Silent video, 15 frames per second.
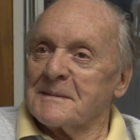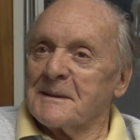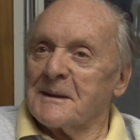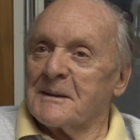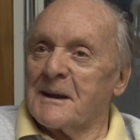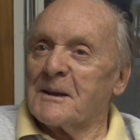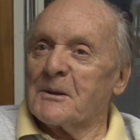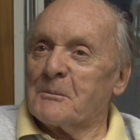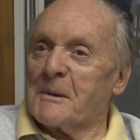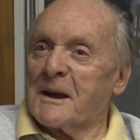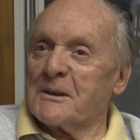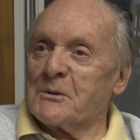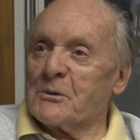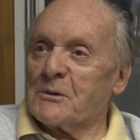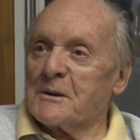I don't
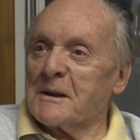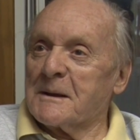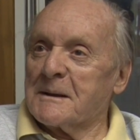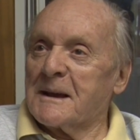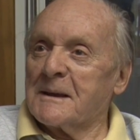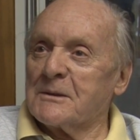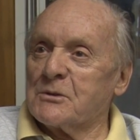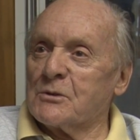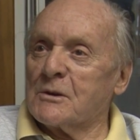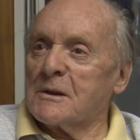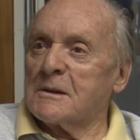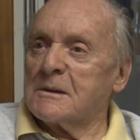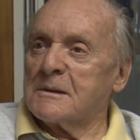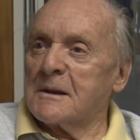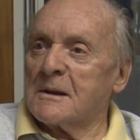mind doing it. I enjoy
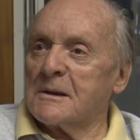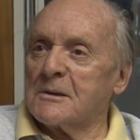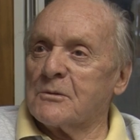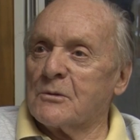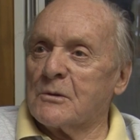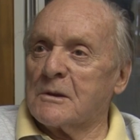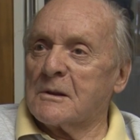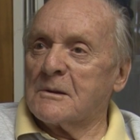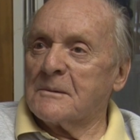it too,